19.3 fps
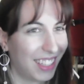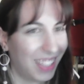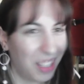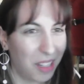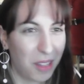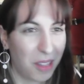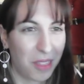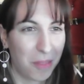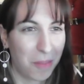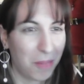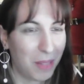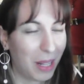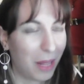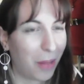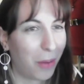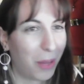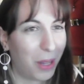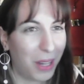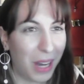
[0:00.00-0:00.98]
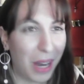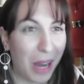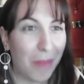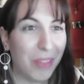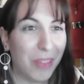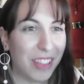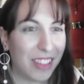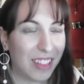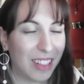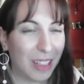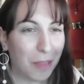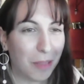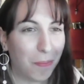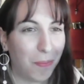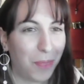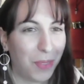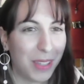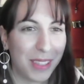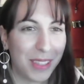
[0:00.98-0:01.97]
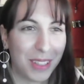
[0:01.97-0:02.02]
The middle one obviously
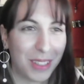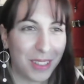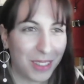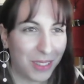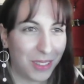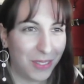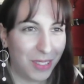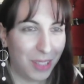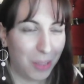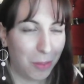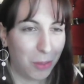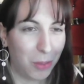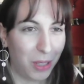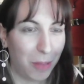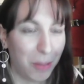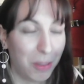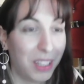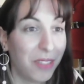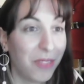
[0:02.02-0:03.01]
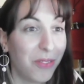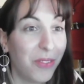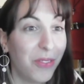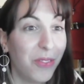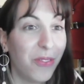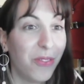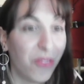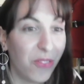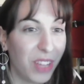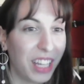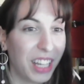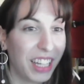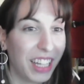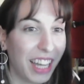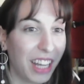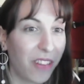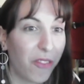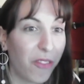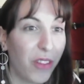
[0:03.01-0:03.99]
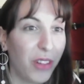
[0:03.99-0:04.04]
is also really pretty, but
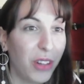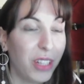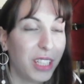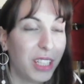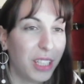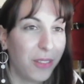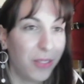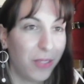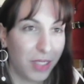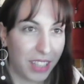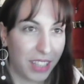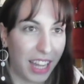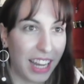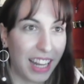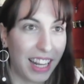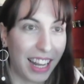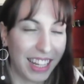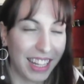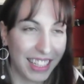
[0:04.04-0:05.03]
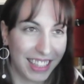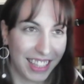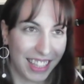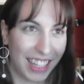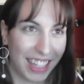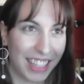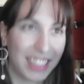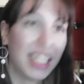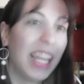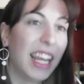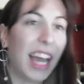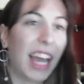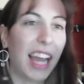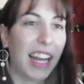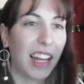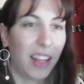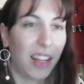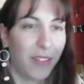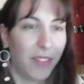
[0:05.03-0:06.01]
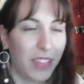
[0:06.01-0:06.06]
again, very different. I like that. I
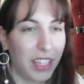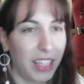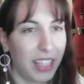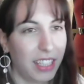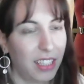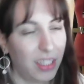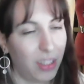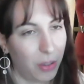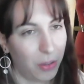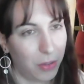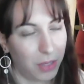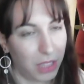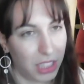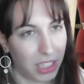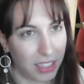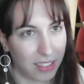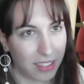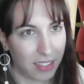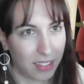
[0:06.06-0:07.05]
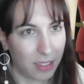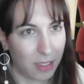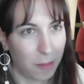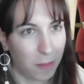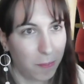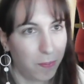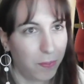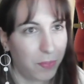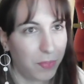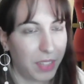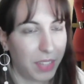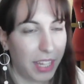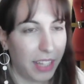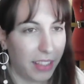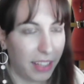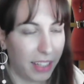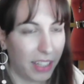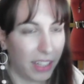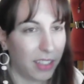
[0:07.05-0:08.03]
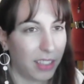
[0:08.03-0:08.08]
love that they don't just take the
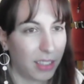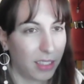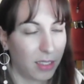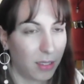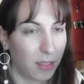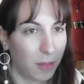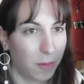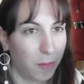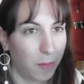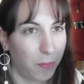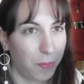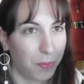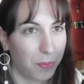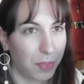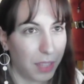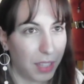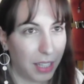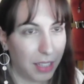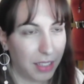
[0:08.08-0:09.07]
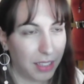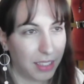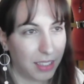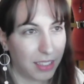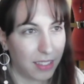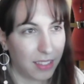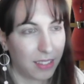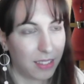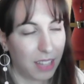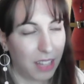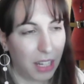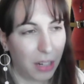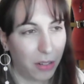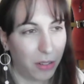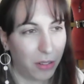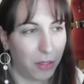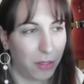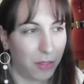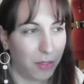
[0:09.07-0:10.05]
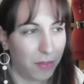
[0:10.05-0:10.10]
character and just, I don't
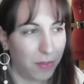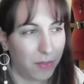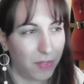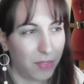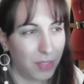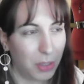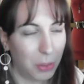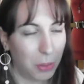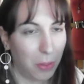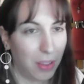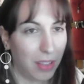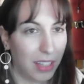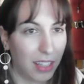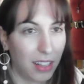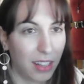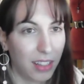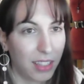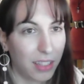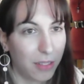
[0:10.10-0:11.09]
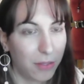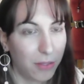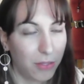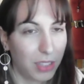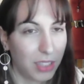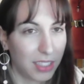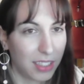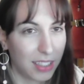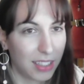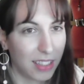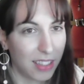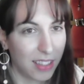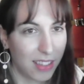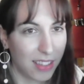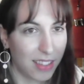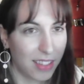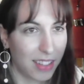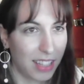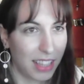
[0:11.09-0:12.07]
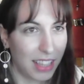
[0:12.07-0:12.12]
know, do little differences
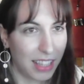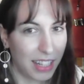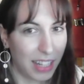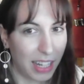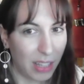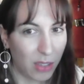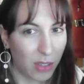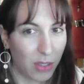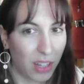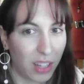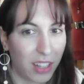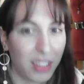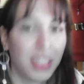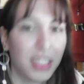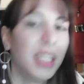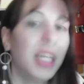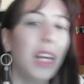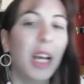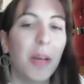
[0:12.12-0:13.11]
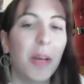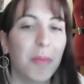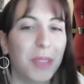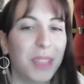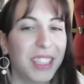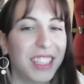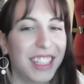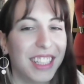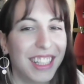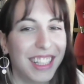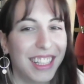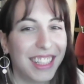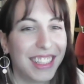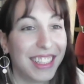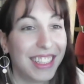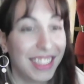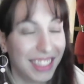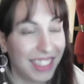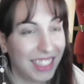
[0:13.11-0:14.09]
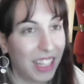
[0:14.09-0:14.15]
in the next card, but
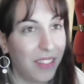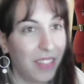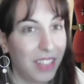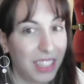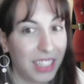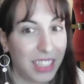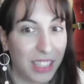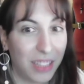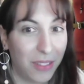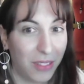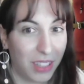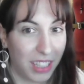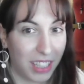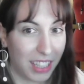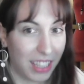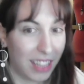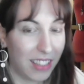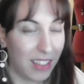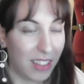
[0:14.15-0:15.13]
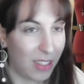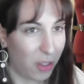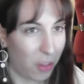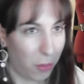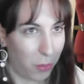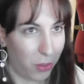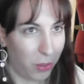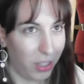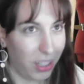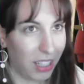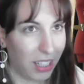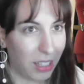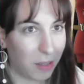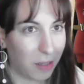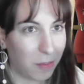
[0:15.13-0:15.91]
this is definitely different, and this is so pretty.